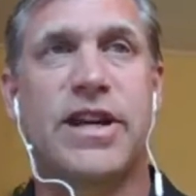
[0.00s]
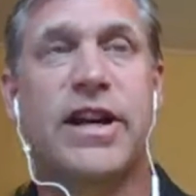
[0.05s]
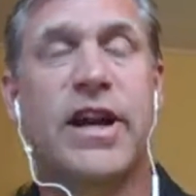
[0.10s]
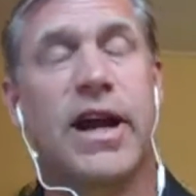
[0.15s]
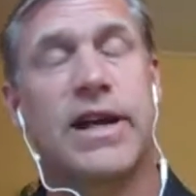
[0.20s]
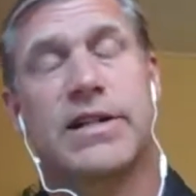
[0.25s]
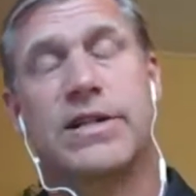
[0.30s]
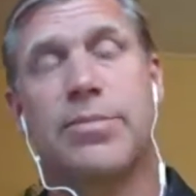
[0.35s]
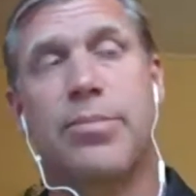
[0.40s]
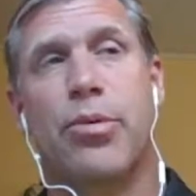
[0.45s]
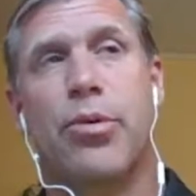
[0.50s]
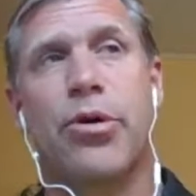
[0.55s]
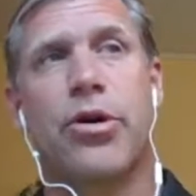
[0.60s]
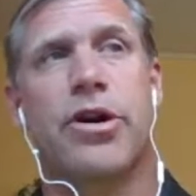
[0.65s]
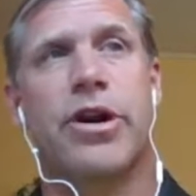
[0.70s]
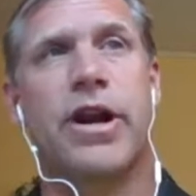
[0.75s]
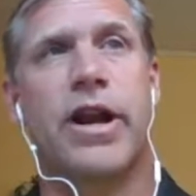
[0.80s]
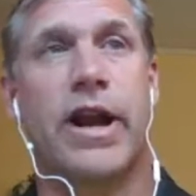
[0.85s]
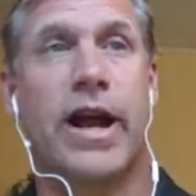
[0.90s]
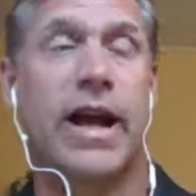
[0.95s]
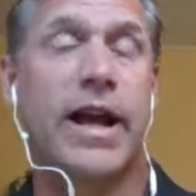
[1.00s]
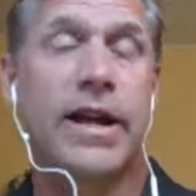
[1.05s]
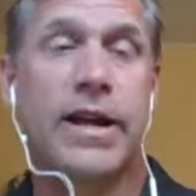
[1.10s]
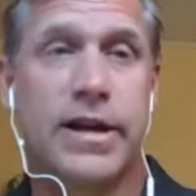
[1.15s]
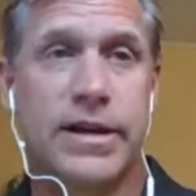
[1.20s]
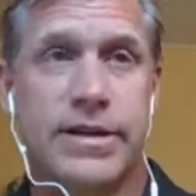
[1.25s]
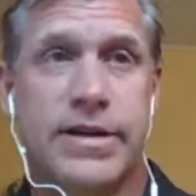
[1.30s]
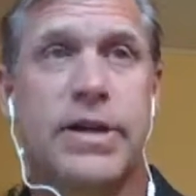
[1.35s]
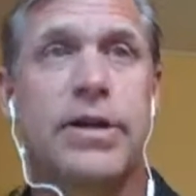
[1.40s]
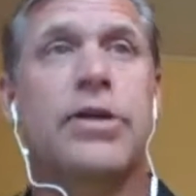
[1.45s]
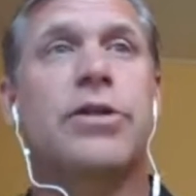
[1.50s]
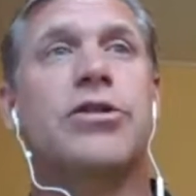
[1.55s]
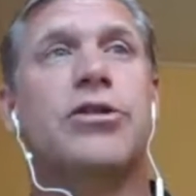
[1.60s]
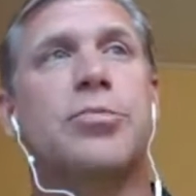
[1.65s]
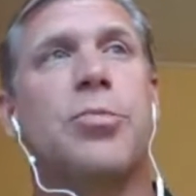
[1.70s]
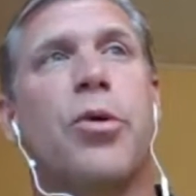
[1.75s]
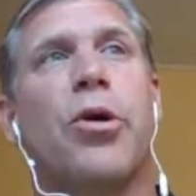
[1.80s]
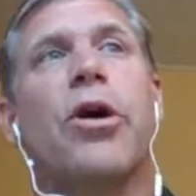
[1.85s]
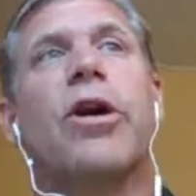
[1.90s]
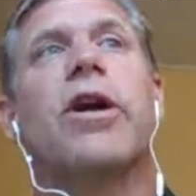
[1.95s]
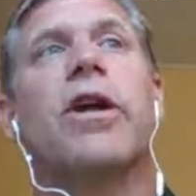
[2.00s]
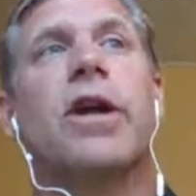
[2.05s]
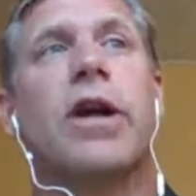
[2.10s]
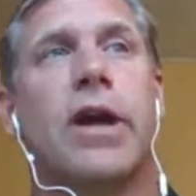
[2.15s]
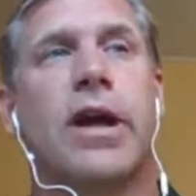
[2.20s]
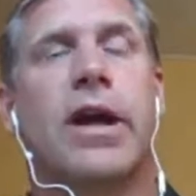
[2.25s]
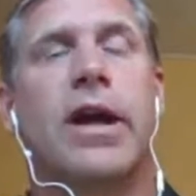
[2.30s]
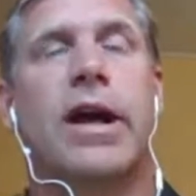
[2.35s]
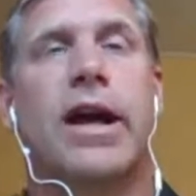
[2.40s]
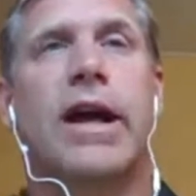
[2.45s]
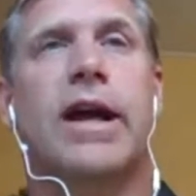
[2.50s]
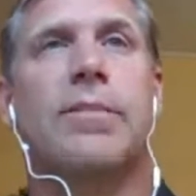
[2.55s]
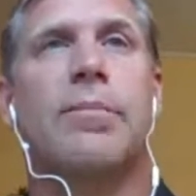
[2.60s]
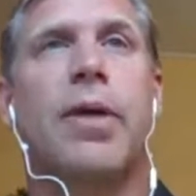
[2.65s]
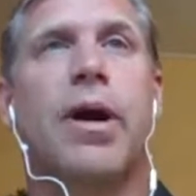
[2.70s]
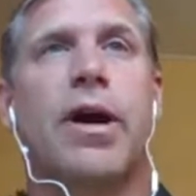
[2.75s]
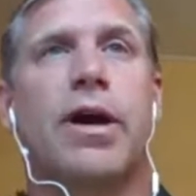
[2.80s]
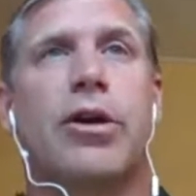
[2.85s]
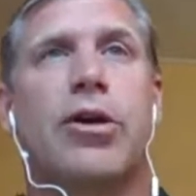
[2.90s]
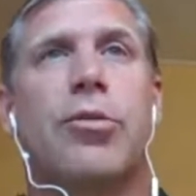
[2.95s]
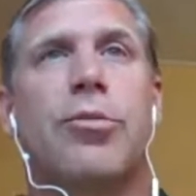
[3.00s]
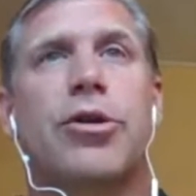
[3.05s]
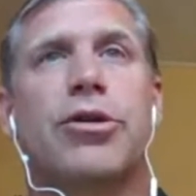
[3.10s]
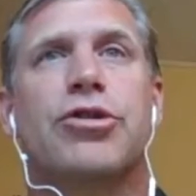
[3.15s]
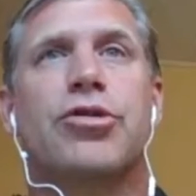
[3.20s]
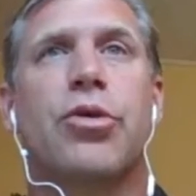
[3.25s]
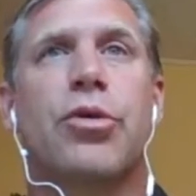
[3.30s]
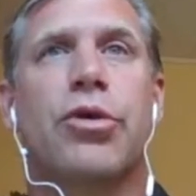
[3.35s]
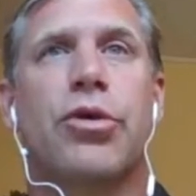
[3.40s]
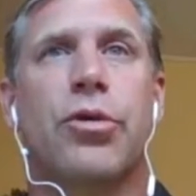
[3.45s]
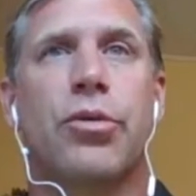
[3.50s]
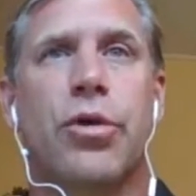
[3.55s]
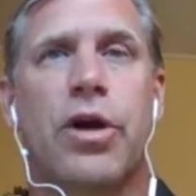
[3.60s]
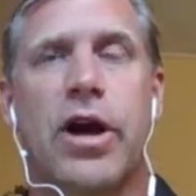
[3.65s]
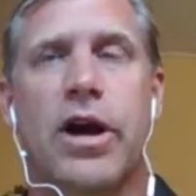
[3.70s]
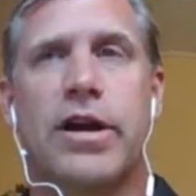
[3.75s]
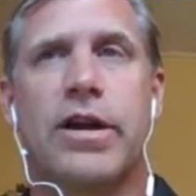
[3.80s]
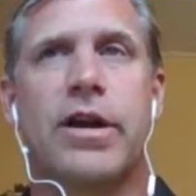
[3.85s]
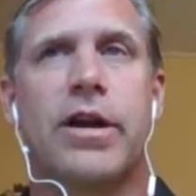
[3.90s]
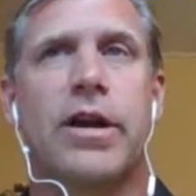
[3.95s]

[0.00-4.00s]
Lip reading: I supported it, and I continue to support it in my gubernatorial run,